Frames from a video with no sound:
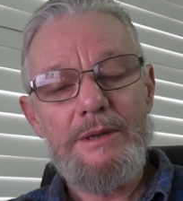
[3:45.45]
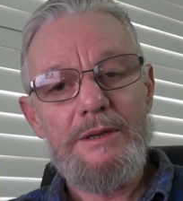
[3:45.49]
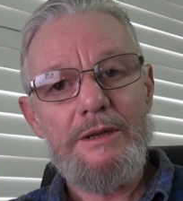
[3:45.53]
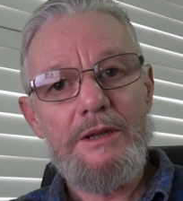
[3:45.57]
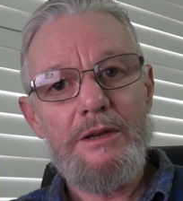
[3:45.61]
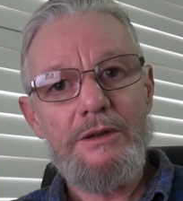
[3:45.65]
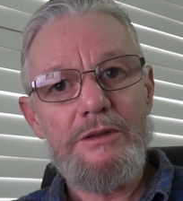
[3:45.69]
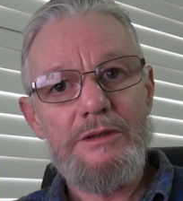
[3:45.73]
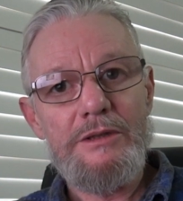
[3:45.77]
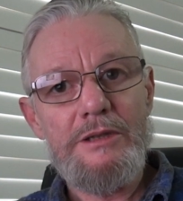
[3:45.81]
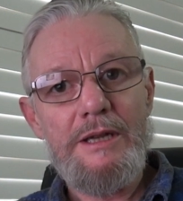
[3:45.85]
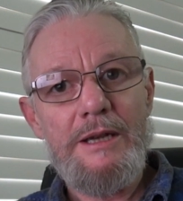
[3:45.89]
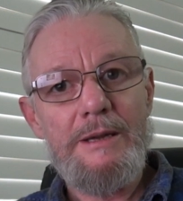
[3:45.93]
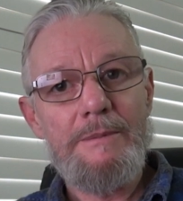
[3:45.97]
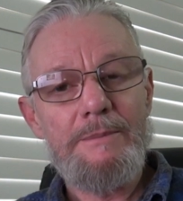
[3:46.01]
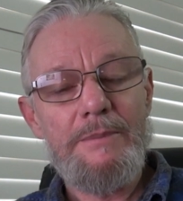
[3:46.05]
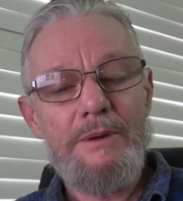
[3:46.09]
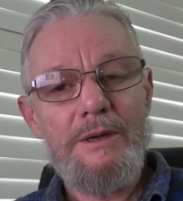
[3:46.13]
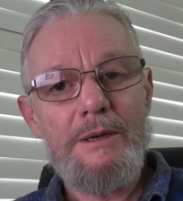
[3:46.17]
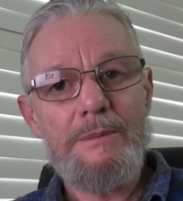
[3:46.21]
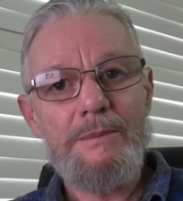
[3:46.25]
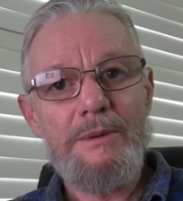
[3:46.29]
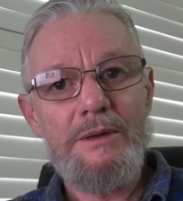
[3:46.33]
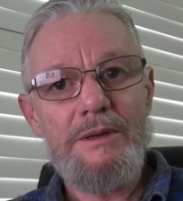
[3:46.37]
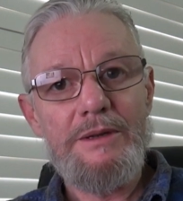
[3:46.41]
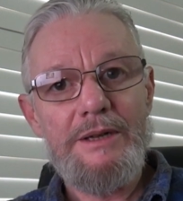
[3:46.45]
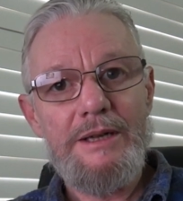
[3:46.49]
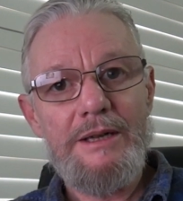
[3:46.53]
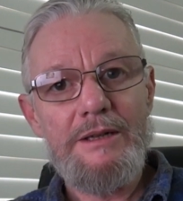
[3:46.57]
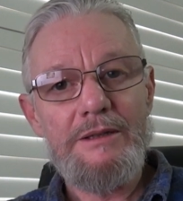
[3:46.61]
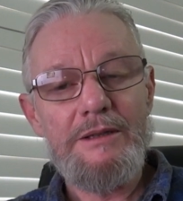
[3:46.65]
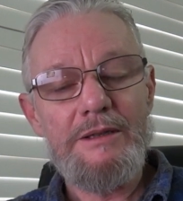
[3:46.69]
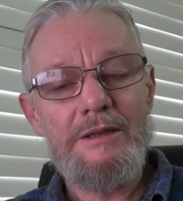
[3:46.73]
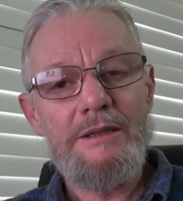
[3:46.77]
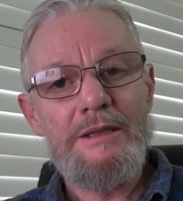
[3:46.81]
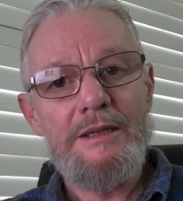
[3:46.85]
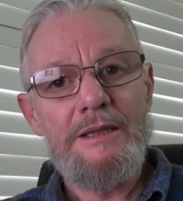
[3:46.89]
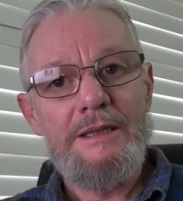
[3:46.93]
But those same people are
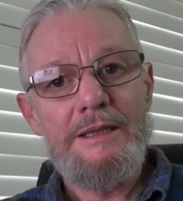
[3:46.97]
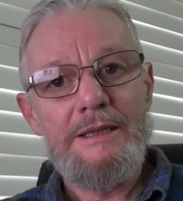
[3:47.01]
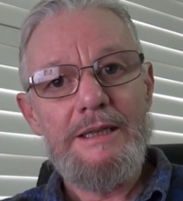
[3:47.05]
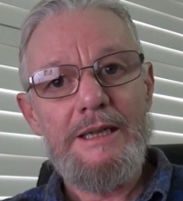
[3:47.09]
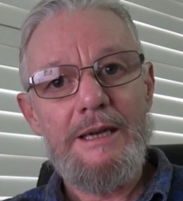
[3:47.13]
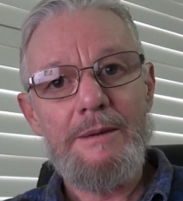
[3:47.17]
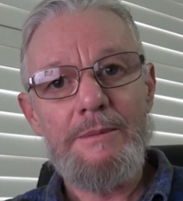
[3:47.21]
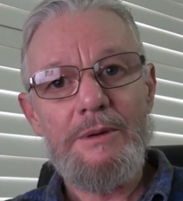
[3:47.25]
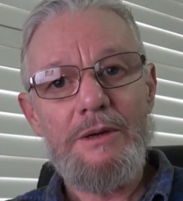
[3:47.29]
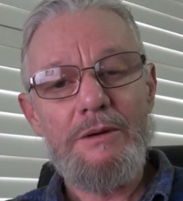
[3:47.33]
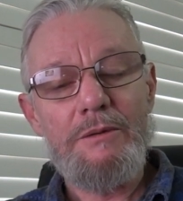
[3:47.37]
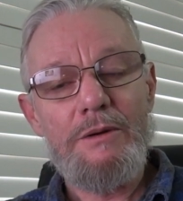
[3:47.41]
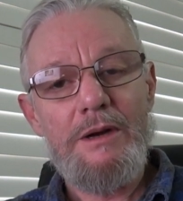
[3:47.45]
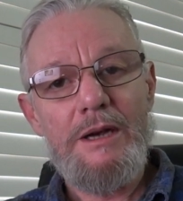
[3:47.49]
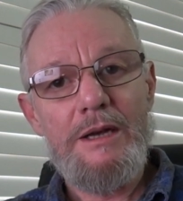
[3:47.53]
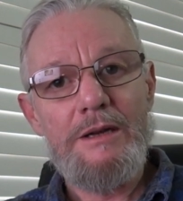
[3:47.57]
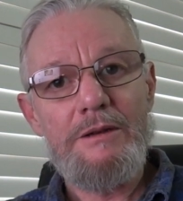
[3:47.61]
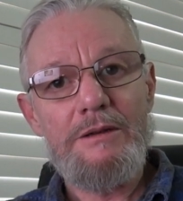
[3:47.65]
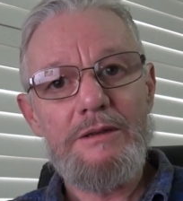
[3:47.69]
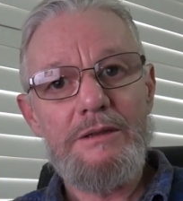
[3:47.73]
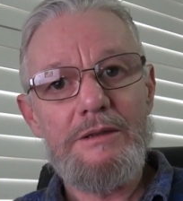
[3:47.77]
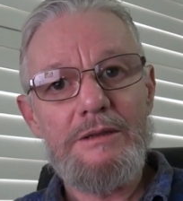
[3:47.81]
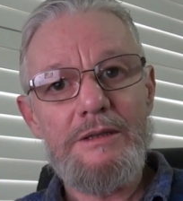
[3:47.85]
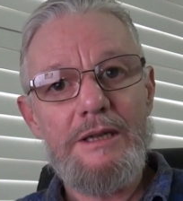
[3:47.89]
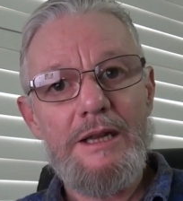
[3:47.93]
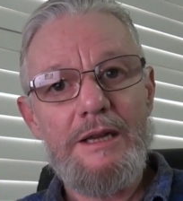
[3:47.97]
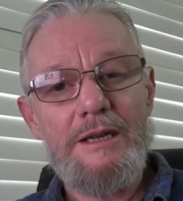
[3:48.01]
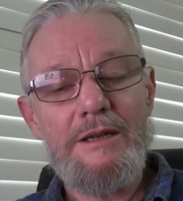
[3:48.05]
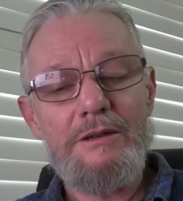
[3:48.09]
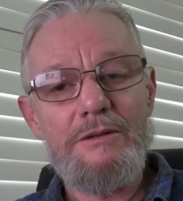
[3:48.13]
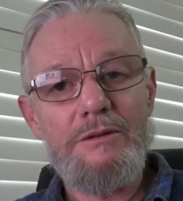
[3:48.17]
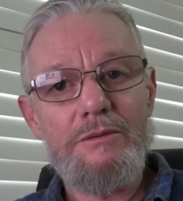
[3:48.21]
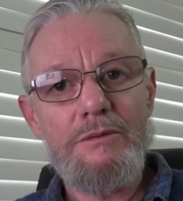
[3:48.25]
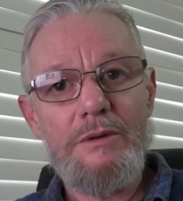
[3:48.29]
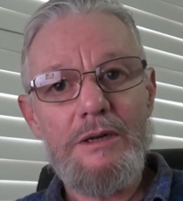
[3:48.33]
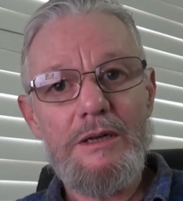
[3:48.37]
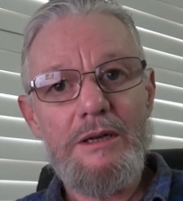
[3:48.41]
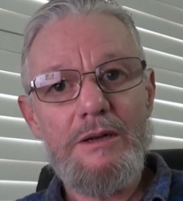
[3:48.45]
now coming around and
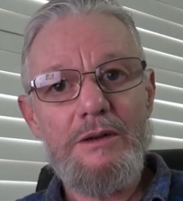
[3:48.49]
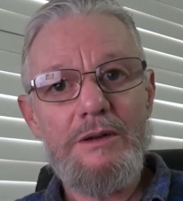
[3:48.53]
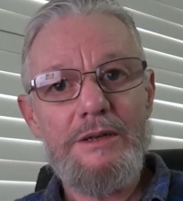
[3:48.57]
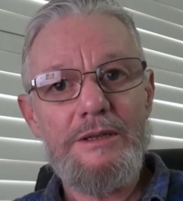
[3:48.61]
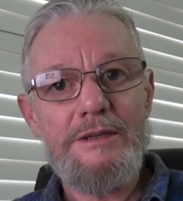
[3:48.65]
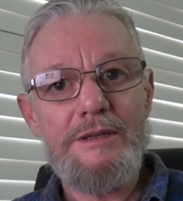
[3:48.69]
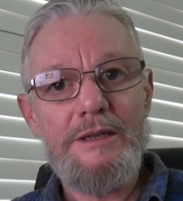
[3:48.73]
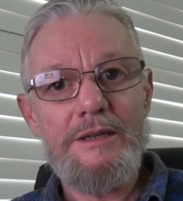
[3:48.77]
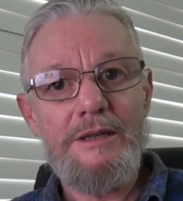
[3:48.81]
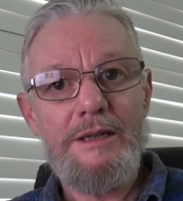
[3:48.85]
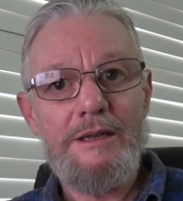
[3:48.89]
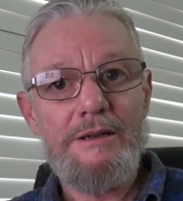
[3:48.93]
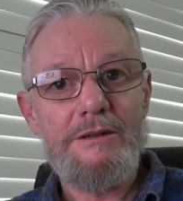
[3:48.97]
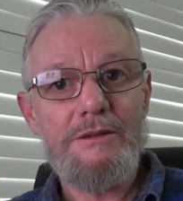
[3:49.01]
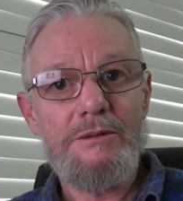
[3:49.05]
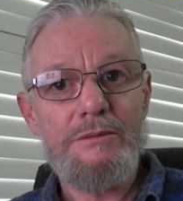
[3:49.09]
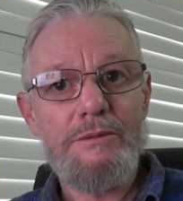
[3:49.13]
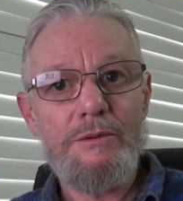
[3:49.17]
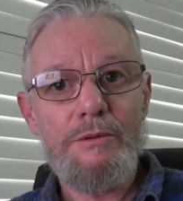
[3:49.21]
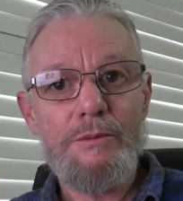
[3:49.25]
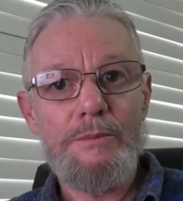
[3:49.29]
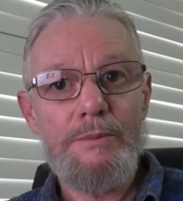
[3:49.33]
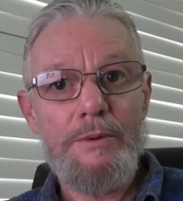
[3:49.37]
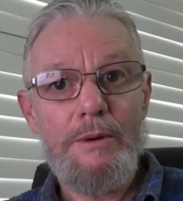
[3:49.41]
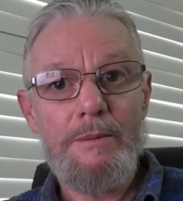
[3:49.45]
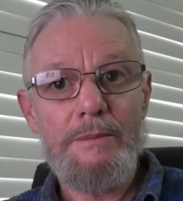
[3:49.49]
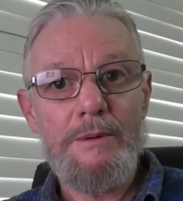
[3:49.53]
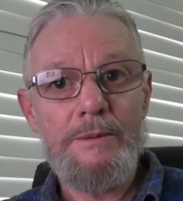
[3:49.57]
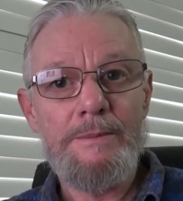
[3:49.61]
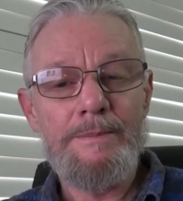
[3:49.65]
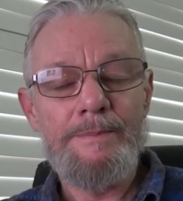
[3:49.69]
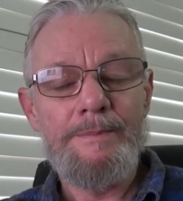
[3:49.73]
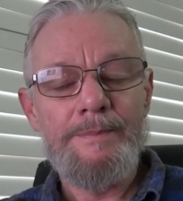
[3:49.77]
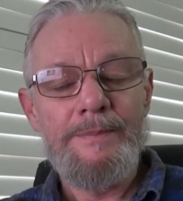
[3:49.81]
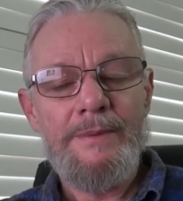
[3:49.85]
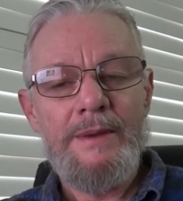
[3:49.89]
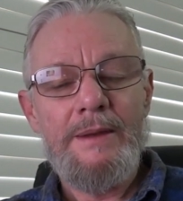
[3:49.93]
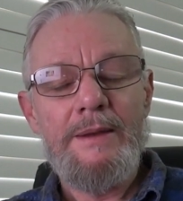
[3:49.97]
starting to realize that there's a real
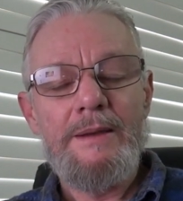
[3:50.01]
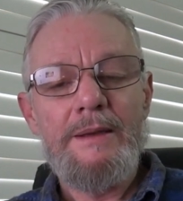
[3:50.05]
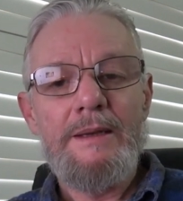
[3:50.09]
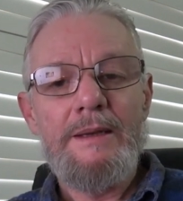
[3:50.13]
problem.